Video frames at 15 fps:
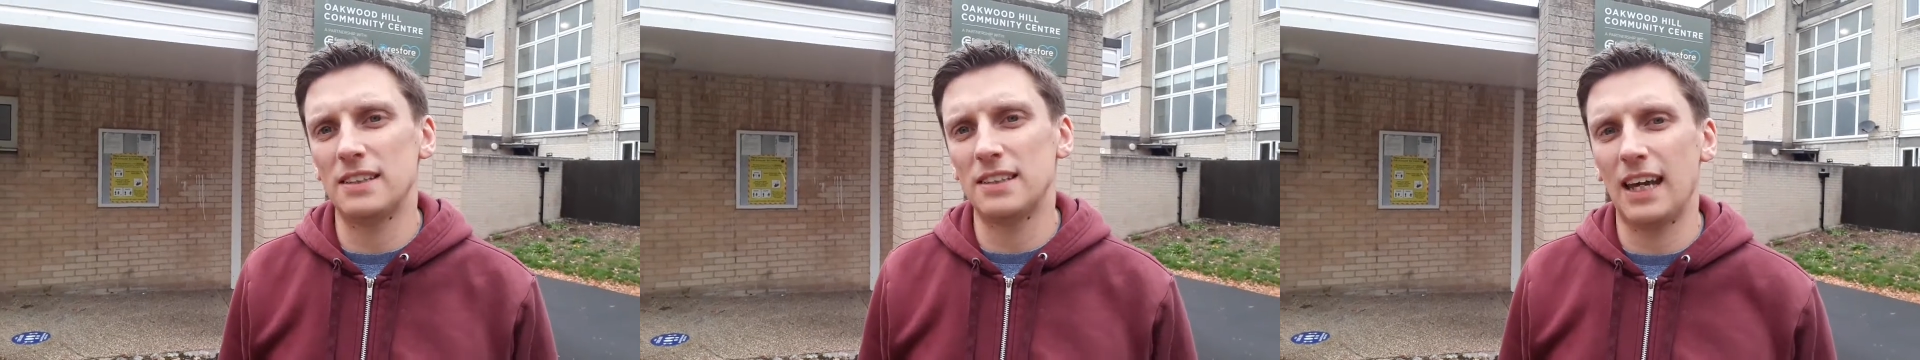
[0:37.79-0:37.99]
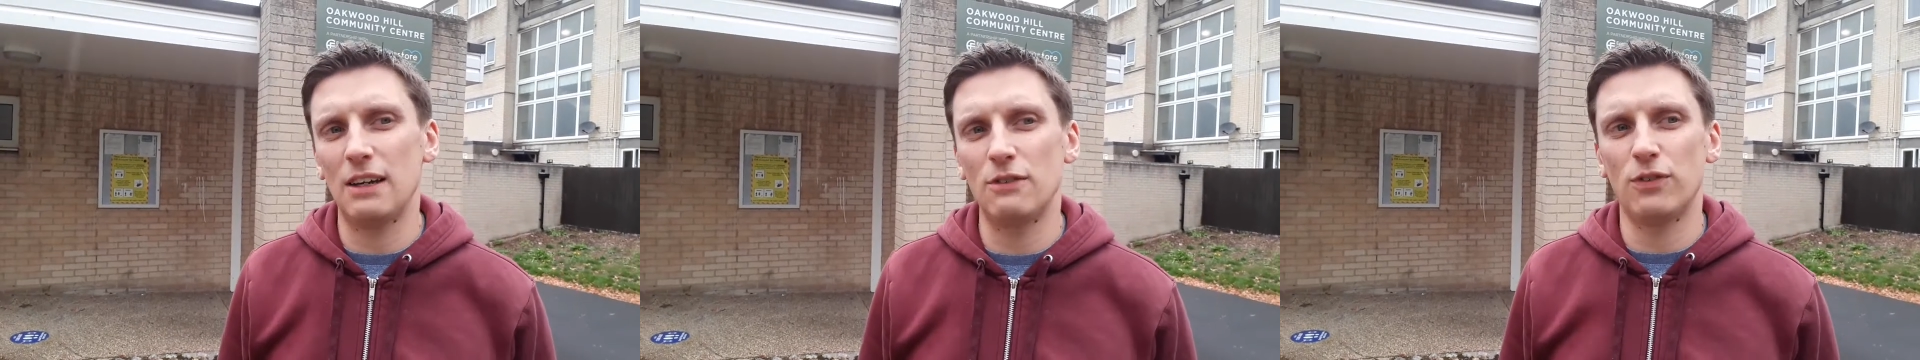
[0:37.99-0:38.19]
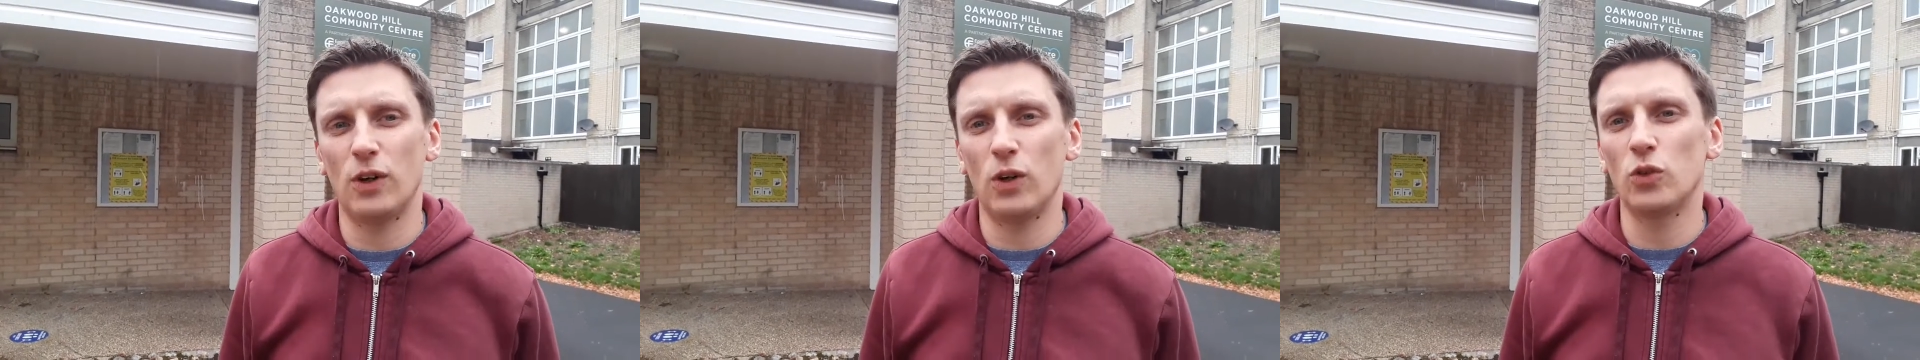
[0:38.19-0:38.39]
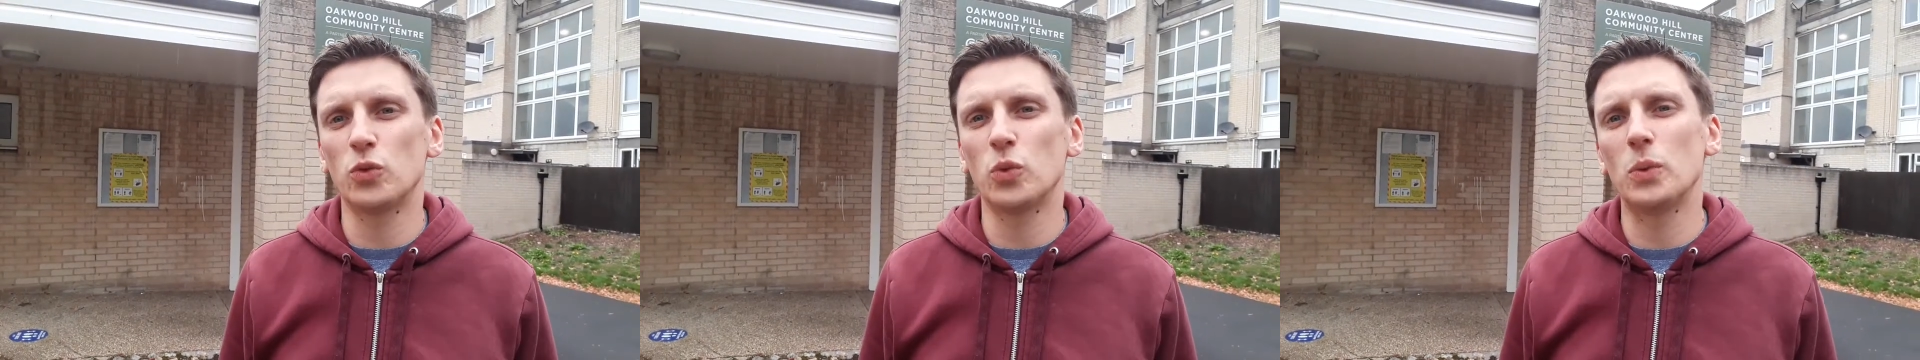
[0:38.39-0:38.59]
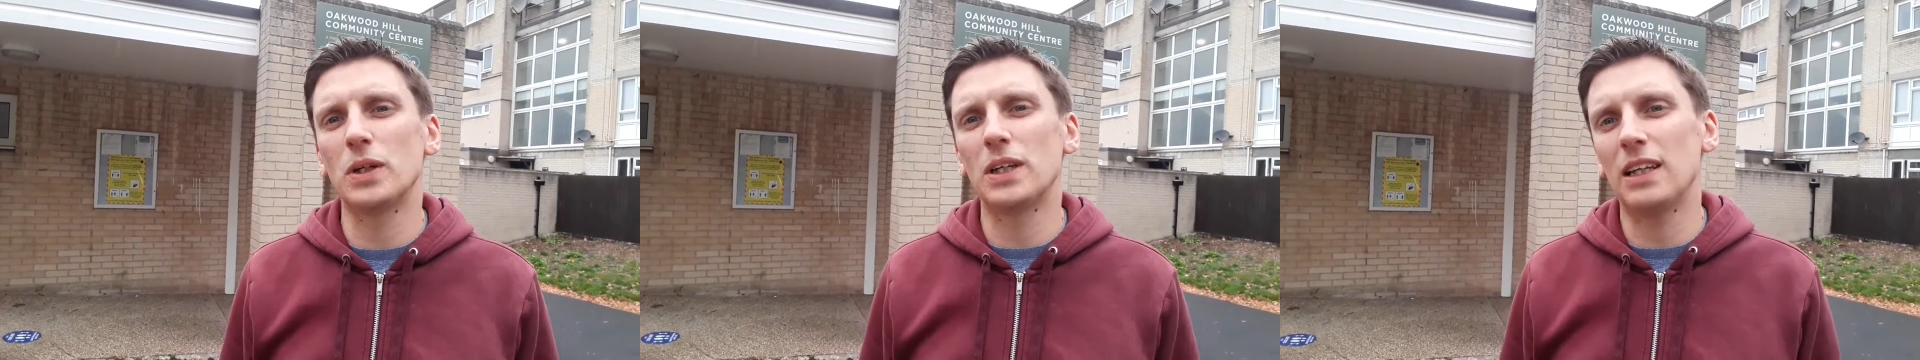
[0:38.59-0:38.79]
to get involved,
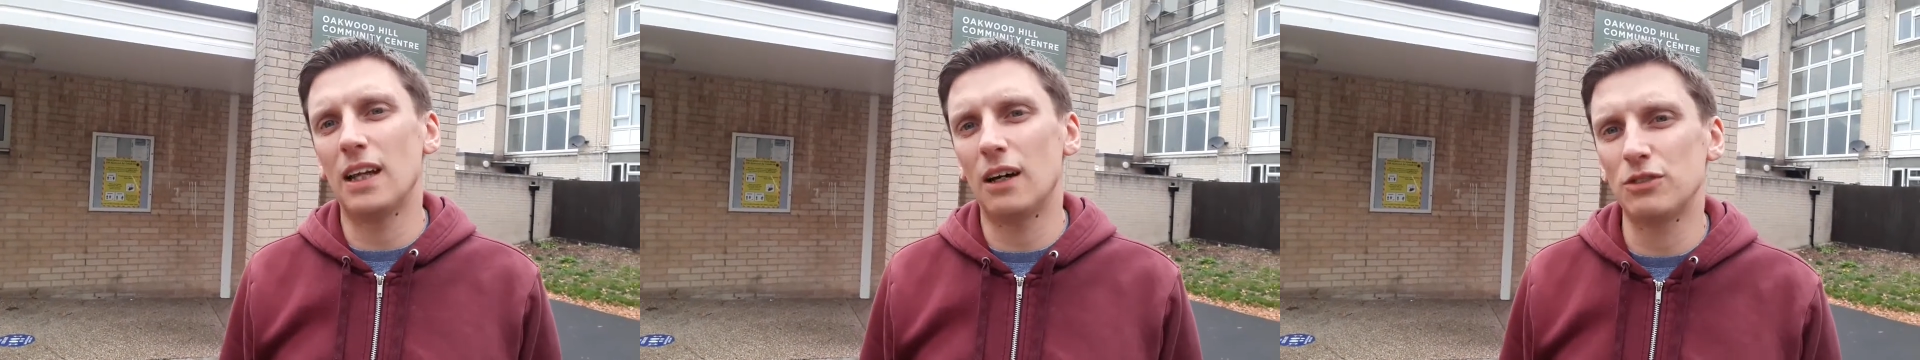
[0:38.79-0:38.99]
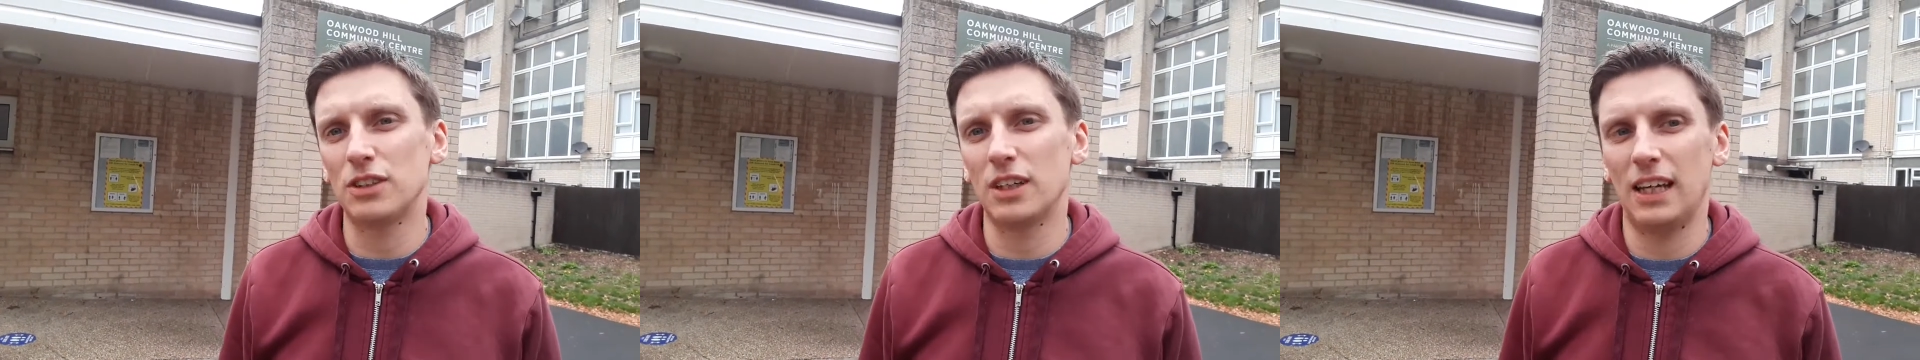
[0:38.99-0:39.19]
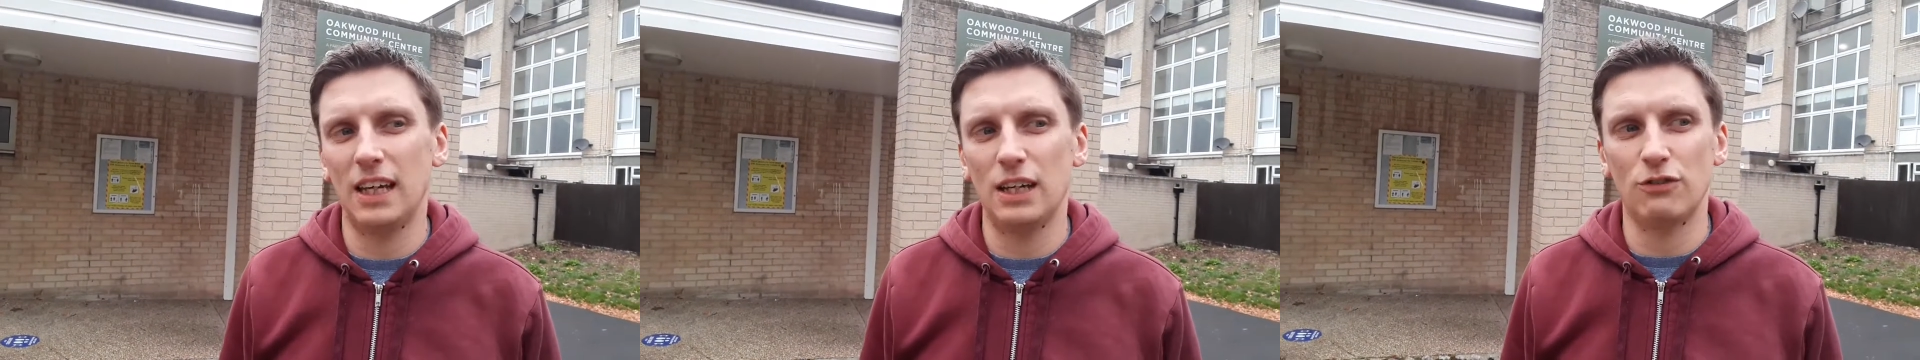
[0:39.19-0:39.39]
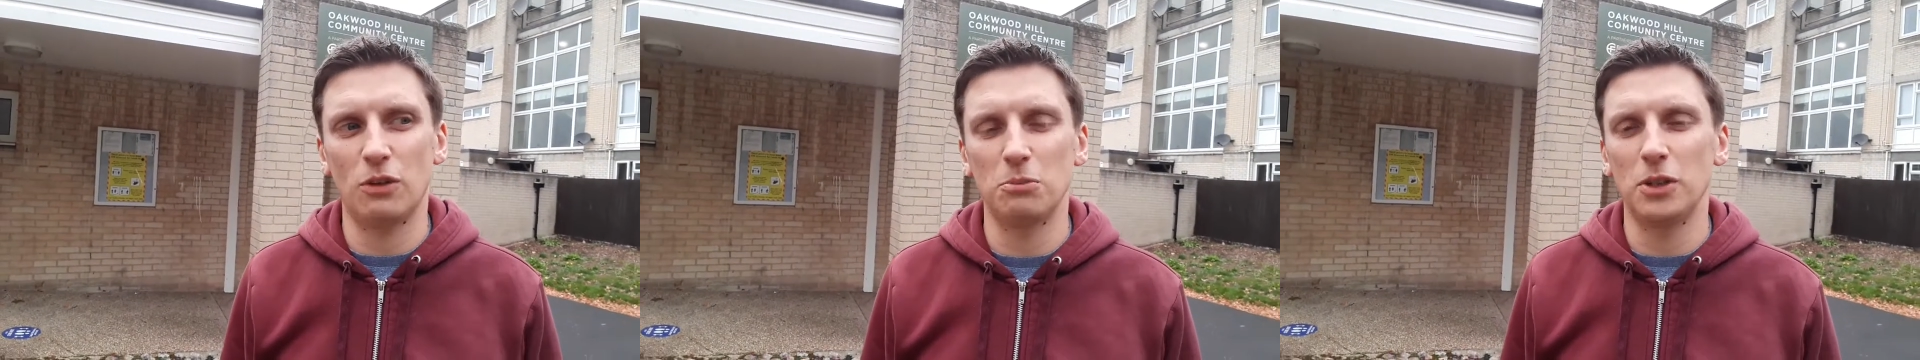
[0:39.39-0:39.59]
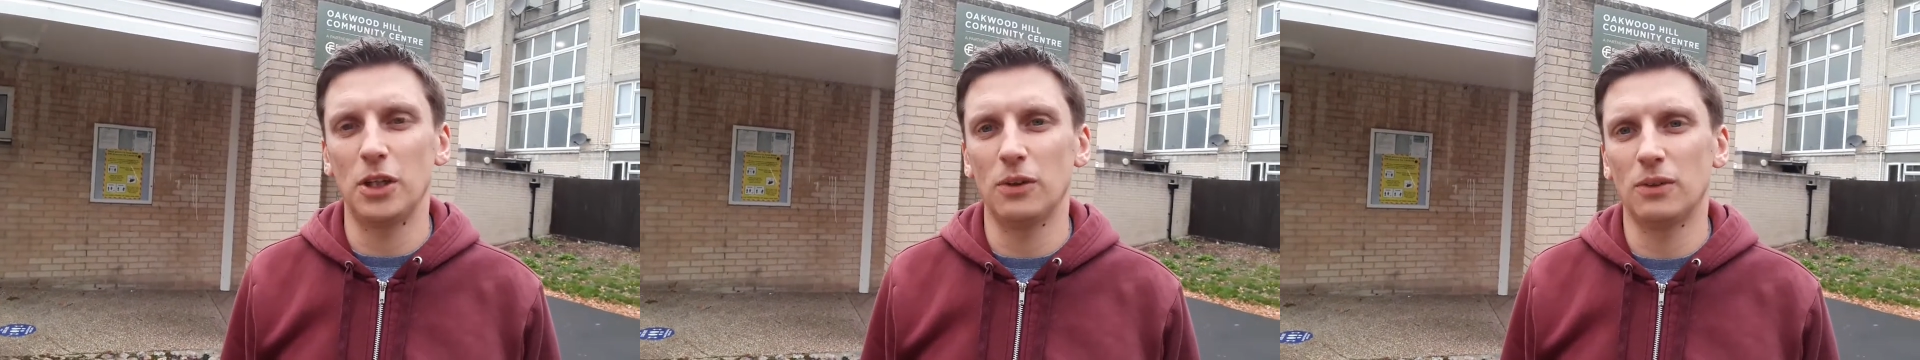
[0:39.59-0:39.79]
we would love to hear
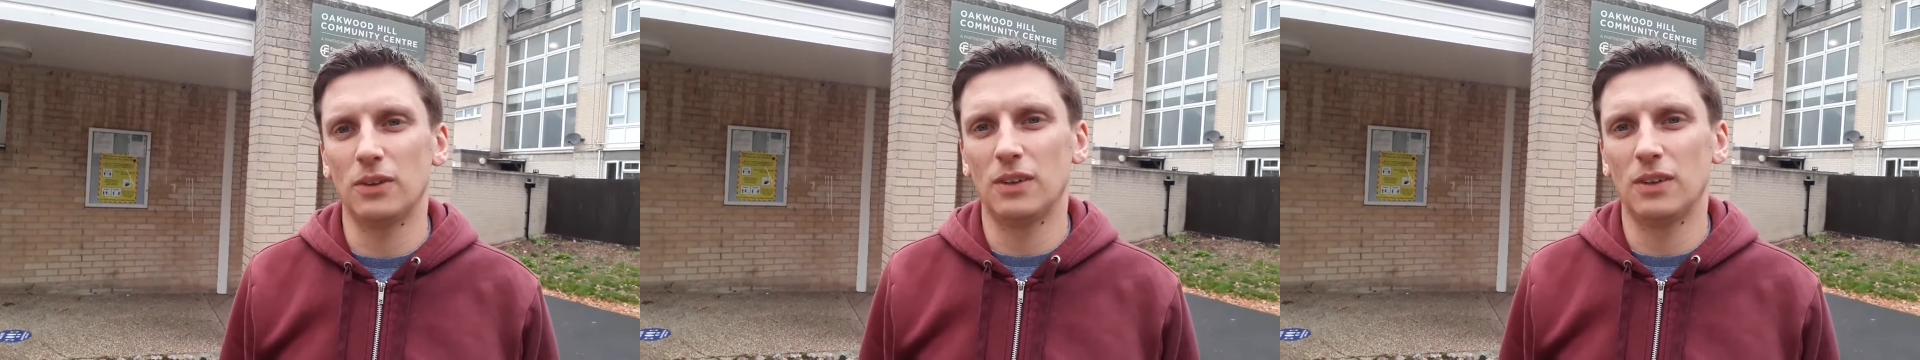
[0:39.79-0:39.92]
from you.